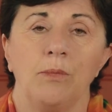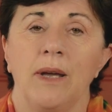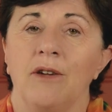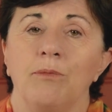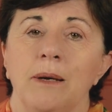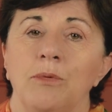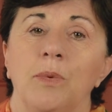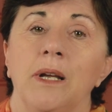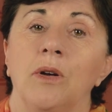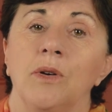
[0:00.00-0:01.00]
We have people
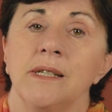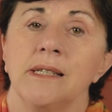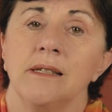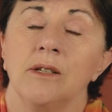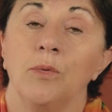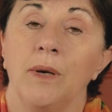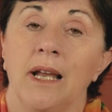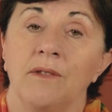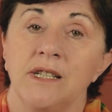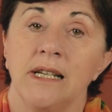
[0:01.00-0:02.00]
we lose who we
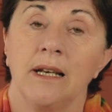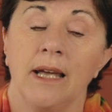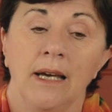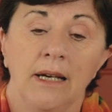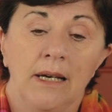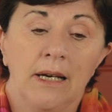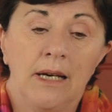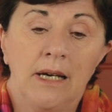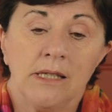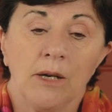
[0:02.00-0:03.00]
love dearly.
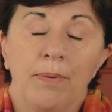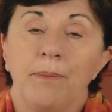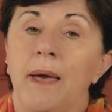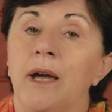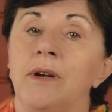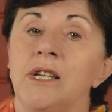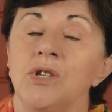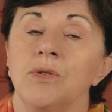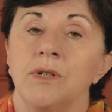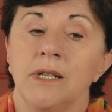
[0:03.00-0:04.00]
So preparing
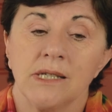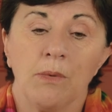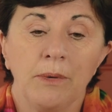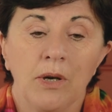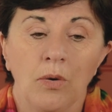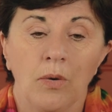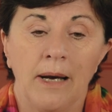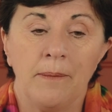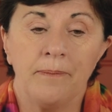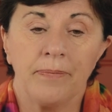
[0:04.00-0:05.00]
children, it's what we call
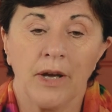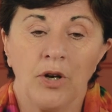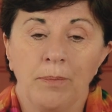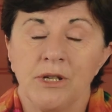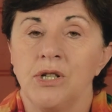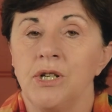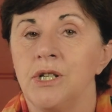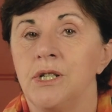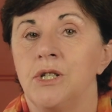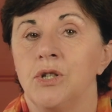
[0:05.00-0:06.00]
an
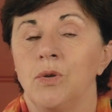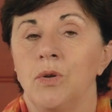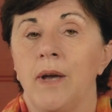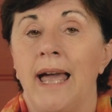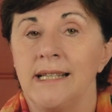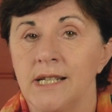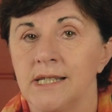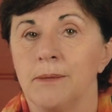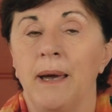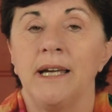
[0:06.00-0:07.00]
opportunity to do
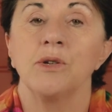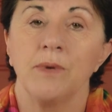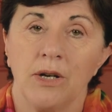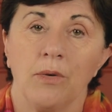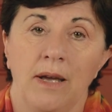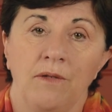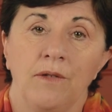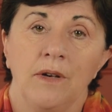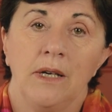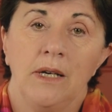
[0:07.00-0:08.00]
anticipatory
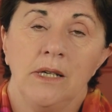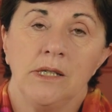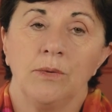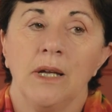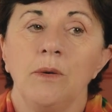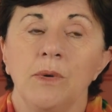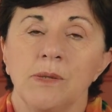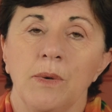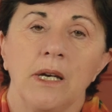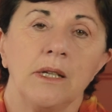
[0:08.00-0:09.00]
grief. So in other
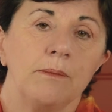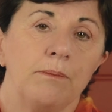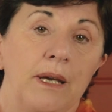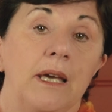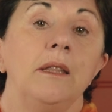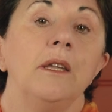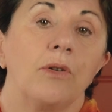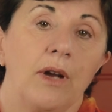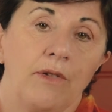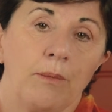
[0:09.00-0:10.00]
words, we can begin the
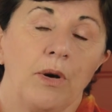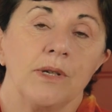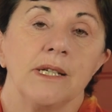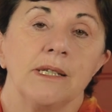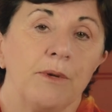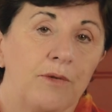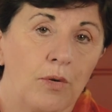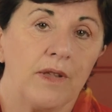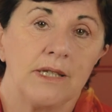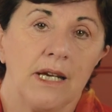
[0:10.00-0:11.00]
grieving process
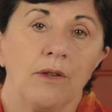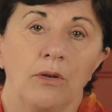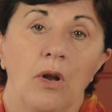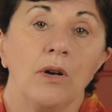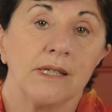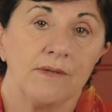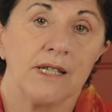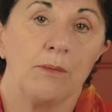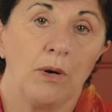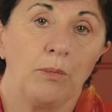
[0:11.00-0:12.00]
before the death or loss of
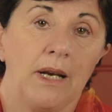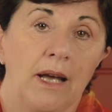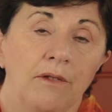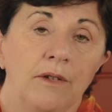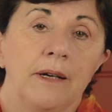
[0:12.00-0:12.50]
someone we love.